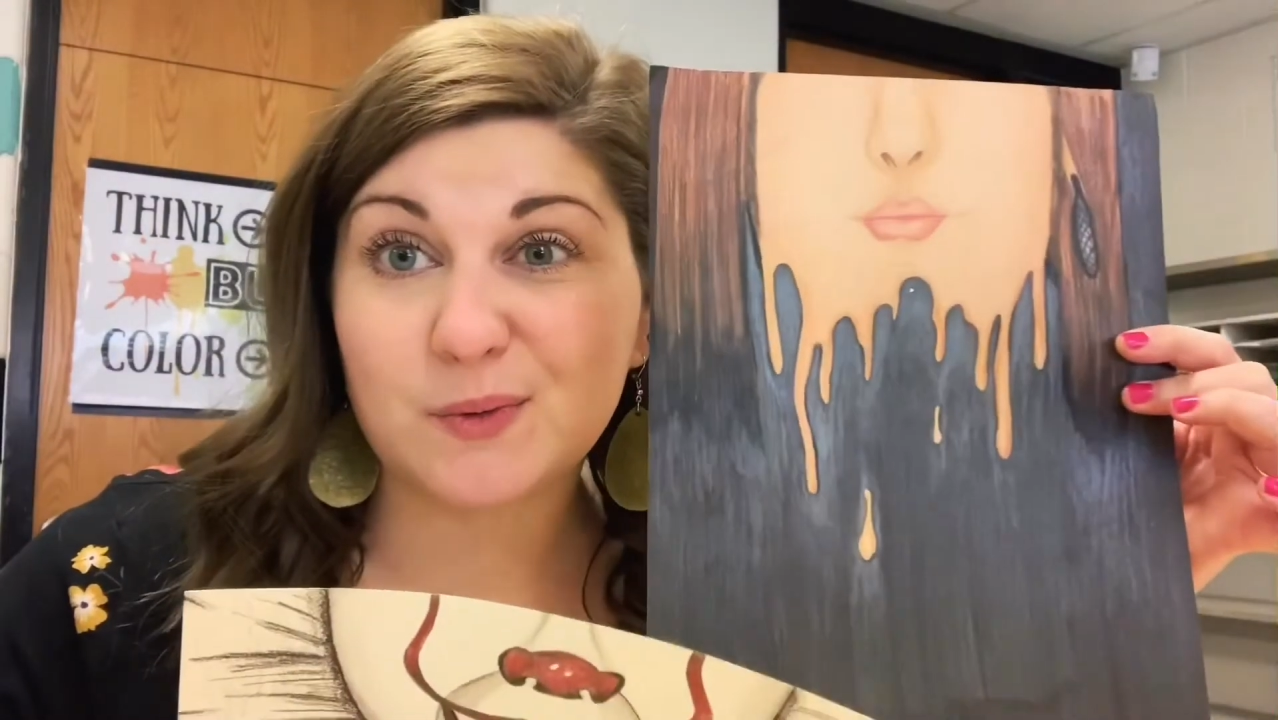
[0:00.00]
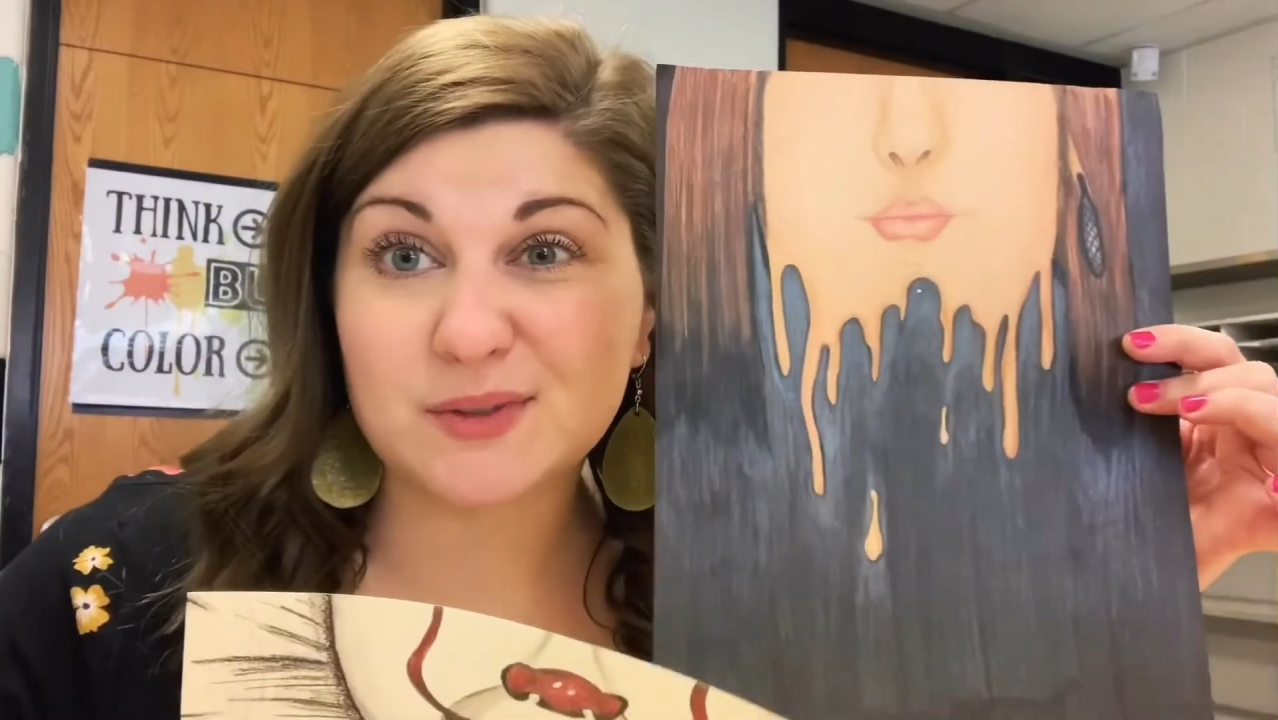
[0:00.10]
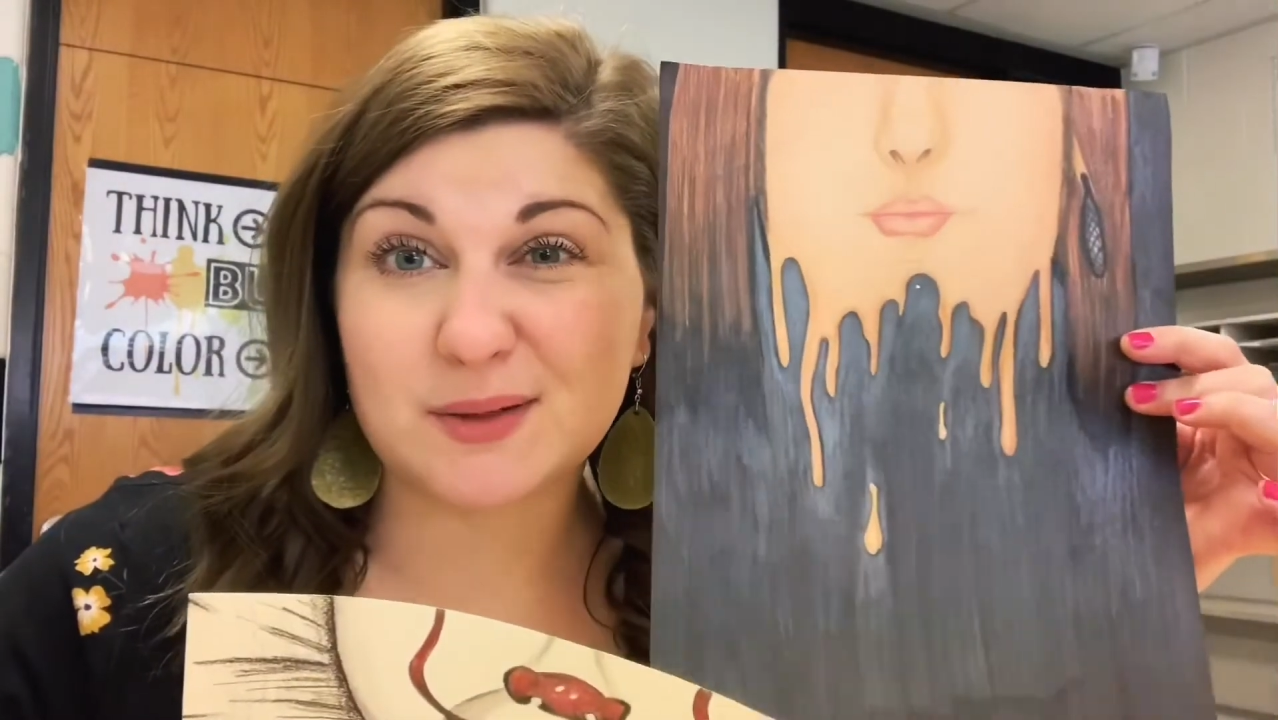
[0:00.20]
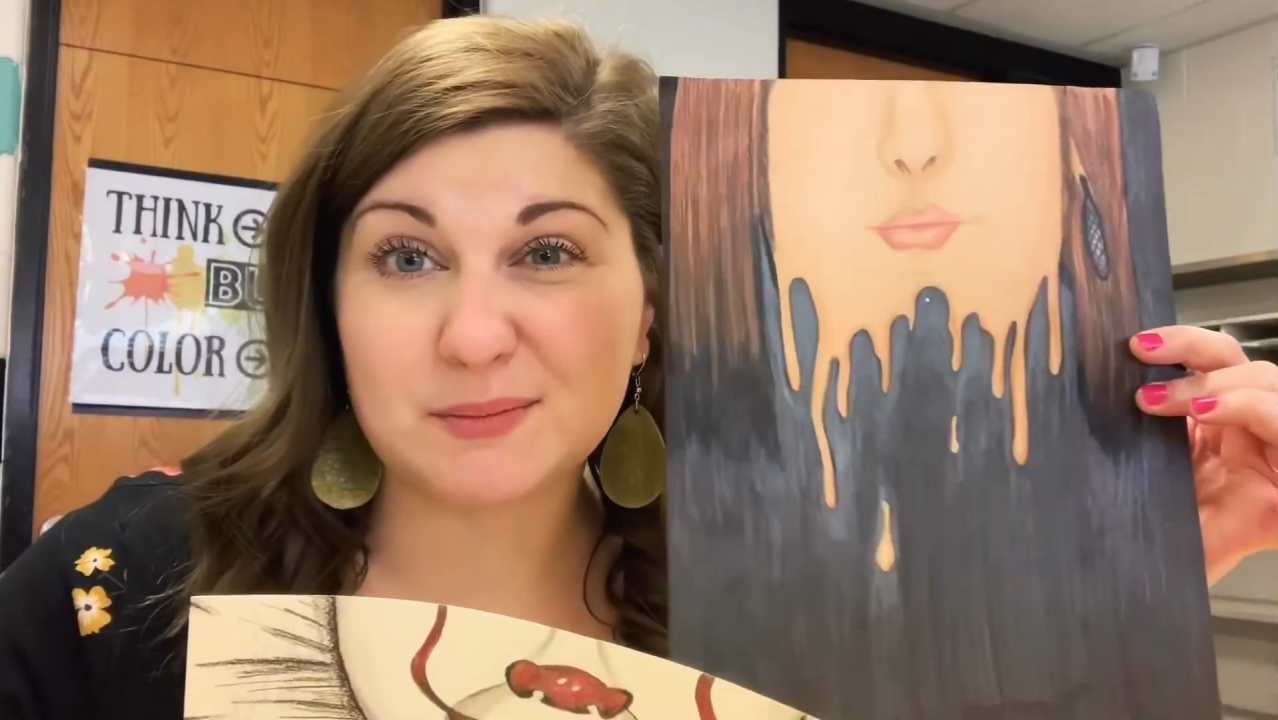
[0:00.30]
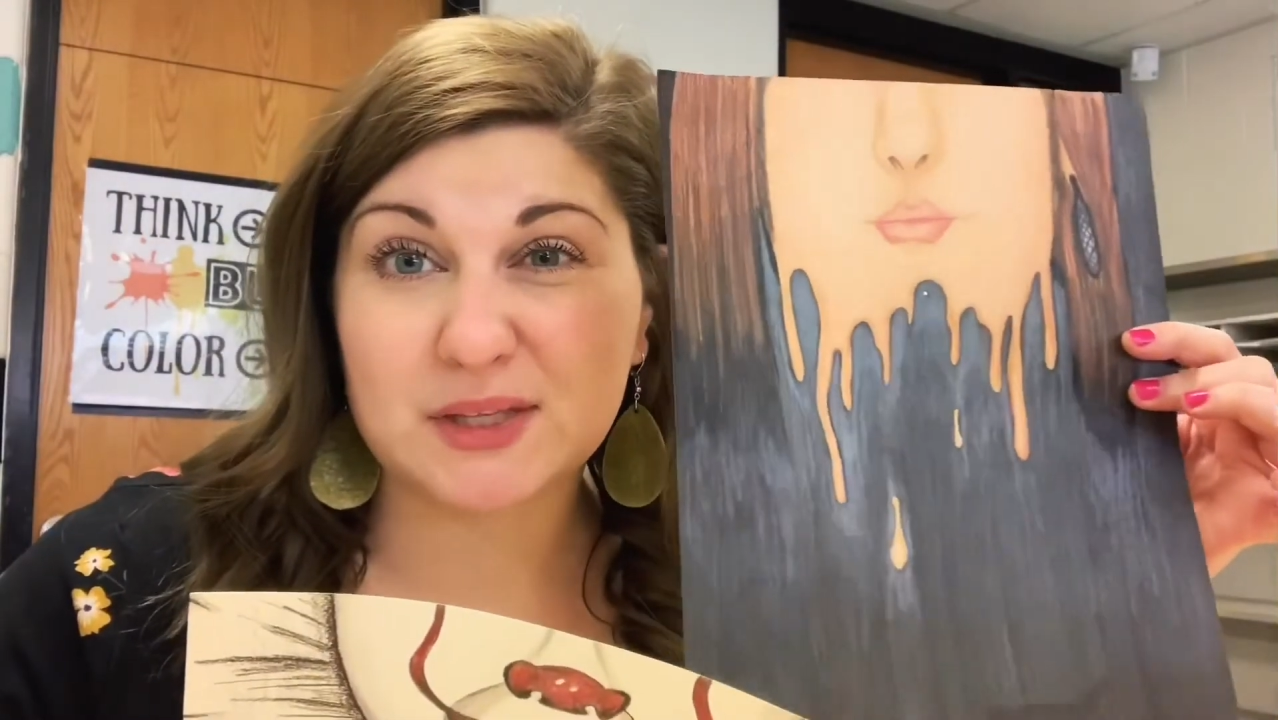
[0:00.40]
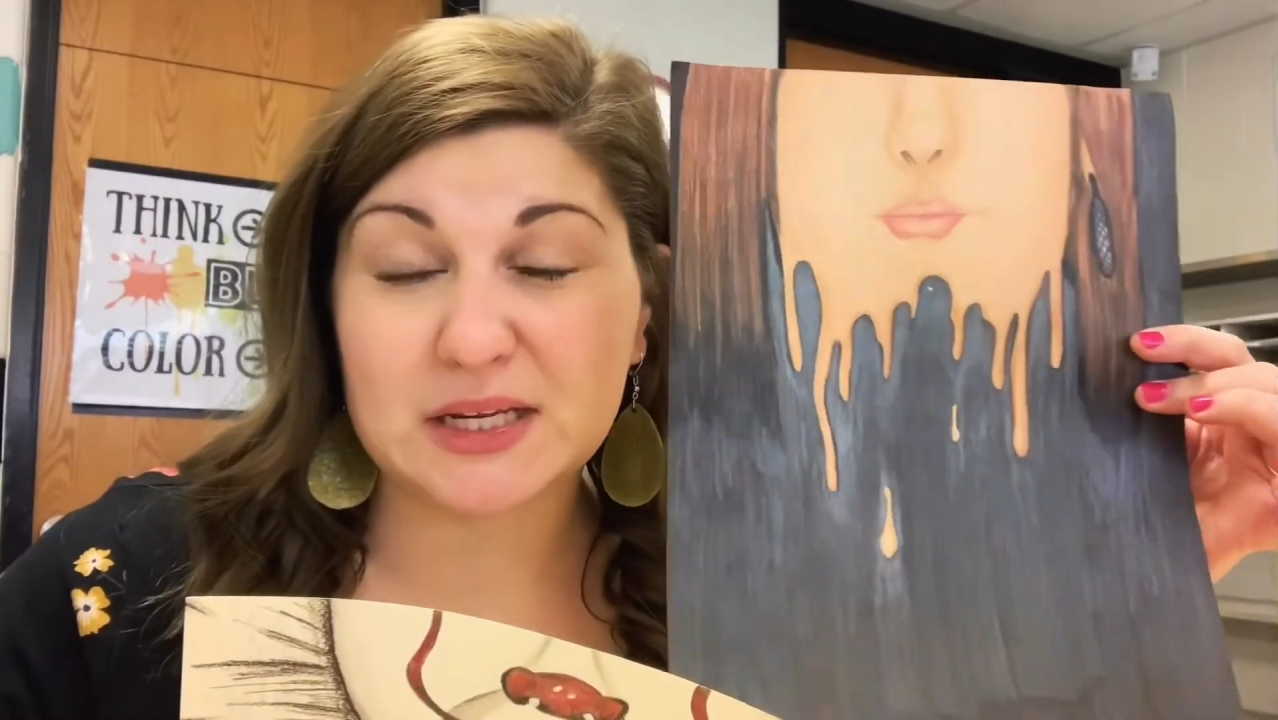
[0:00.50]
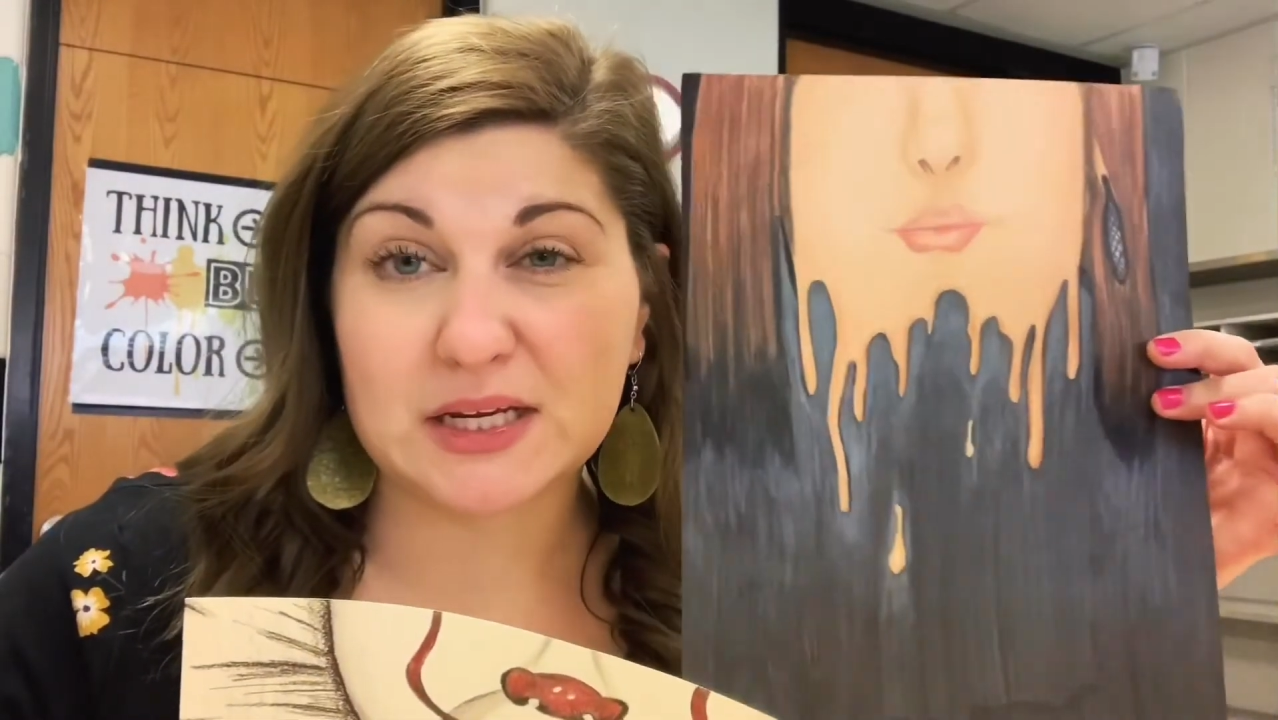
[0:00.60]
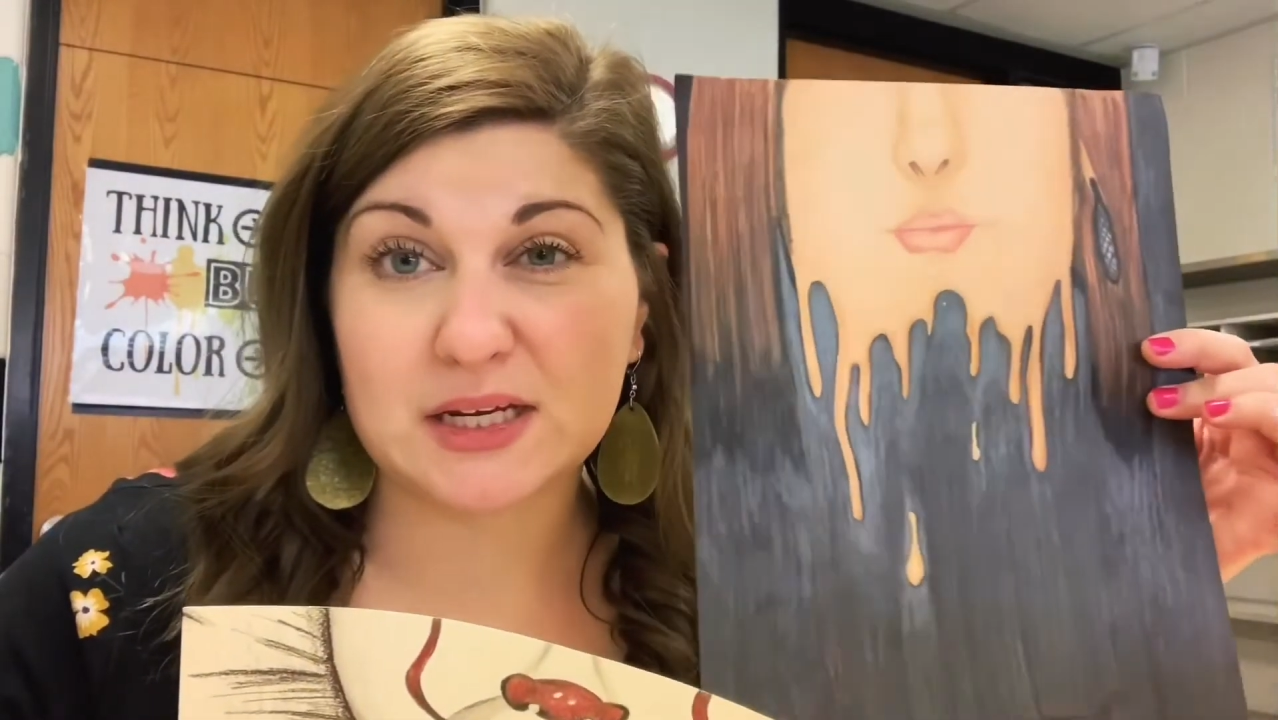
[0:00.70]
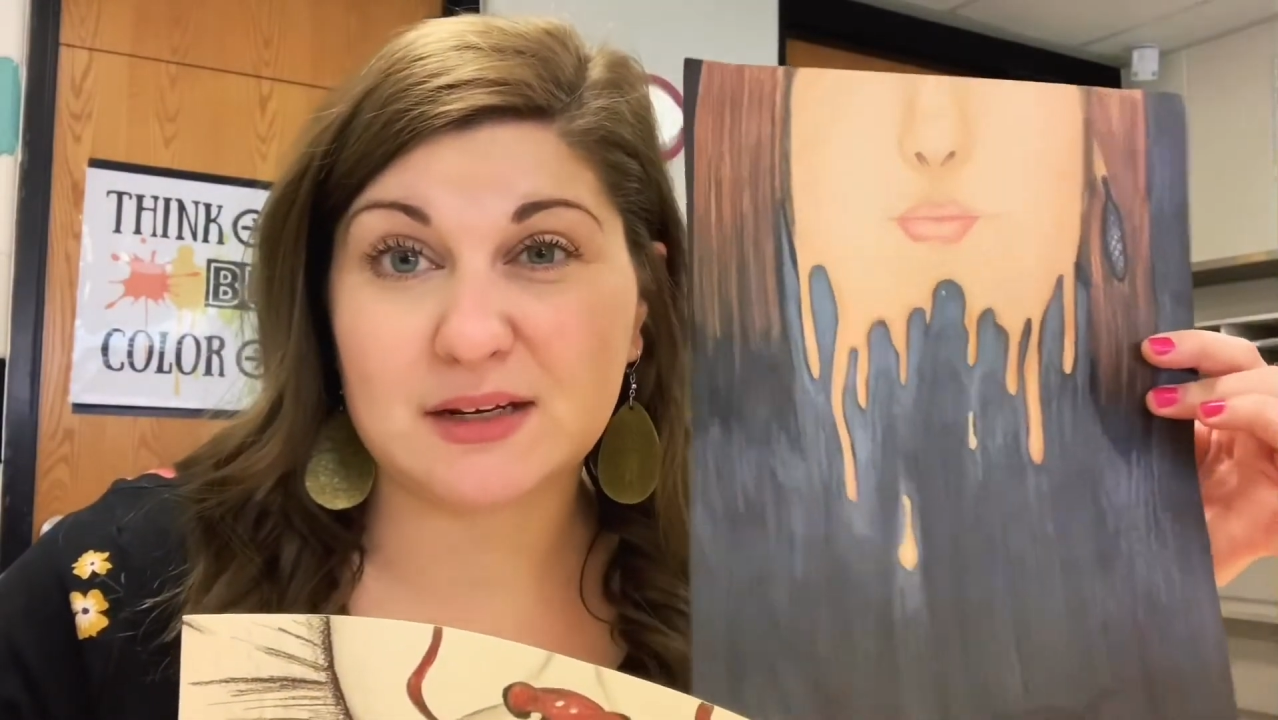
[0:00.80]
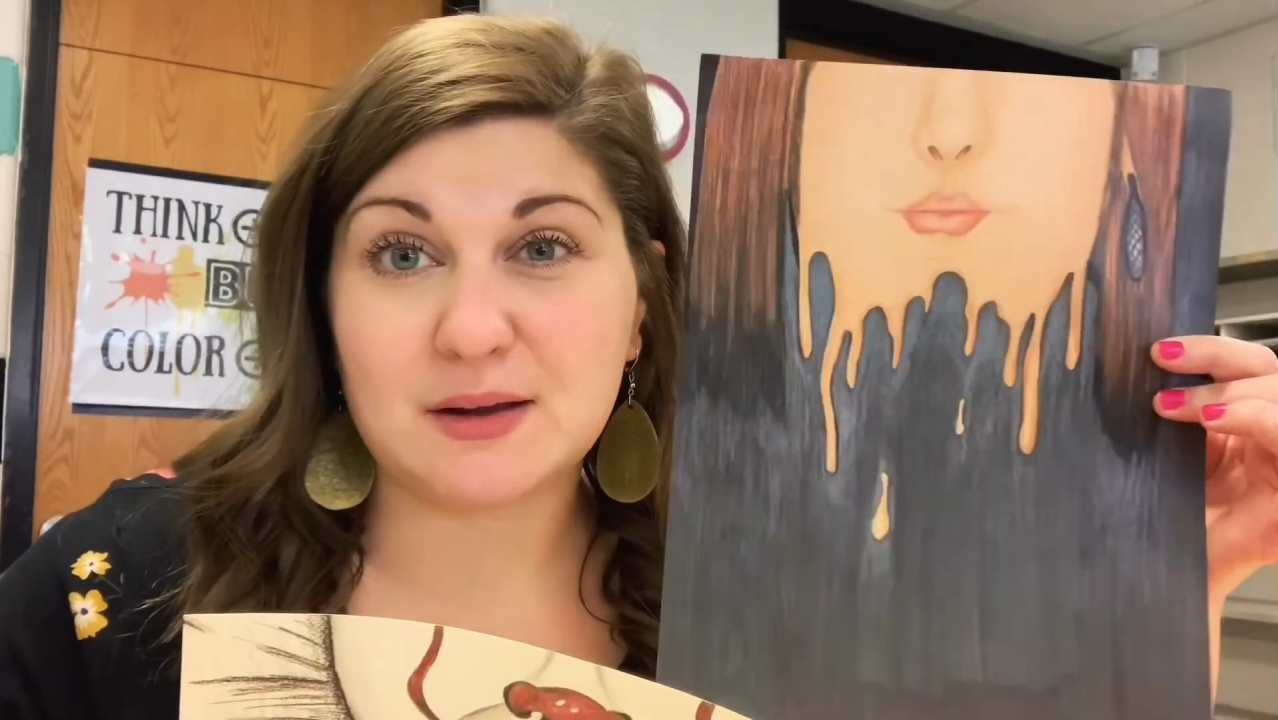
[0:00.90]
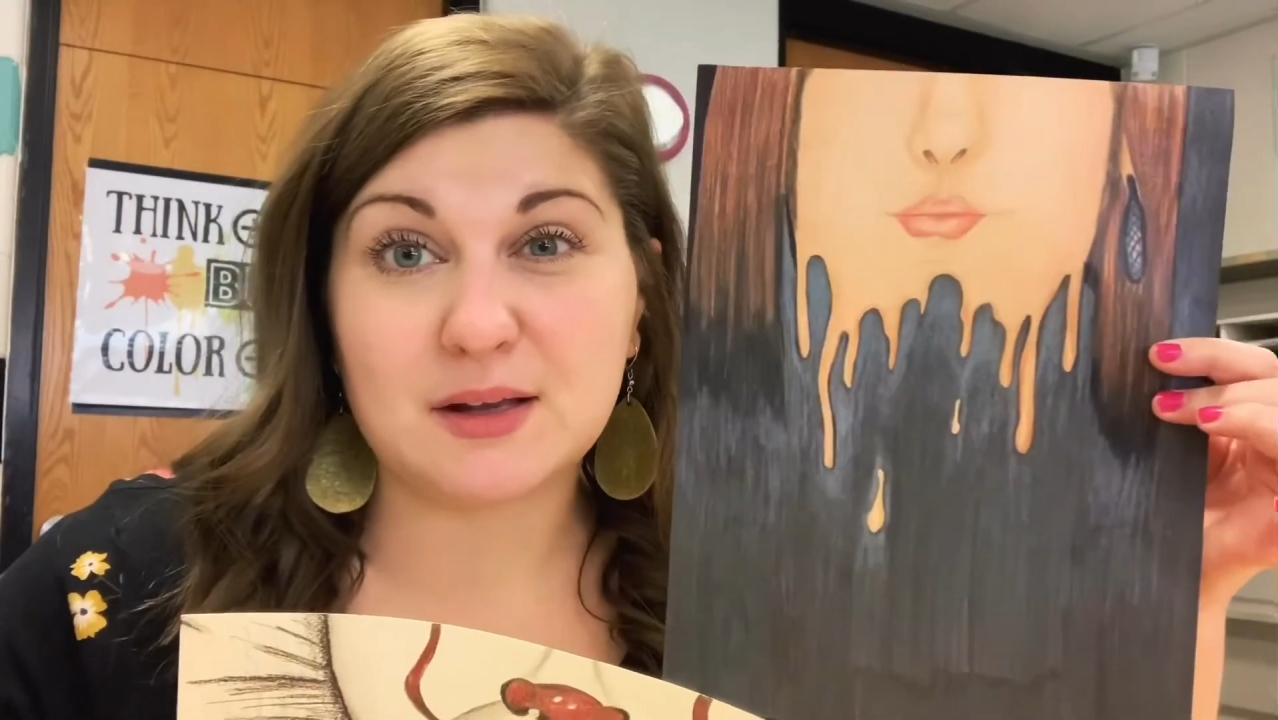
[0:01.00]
something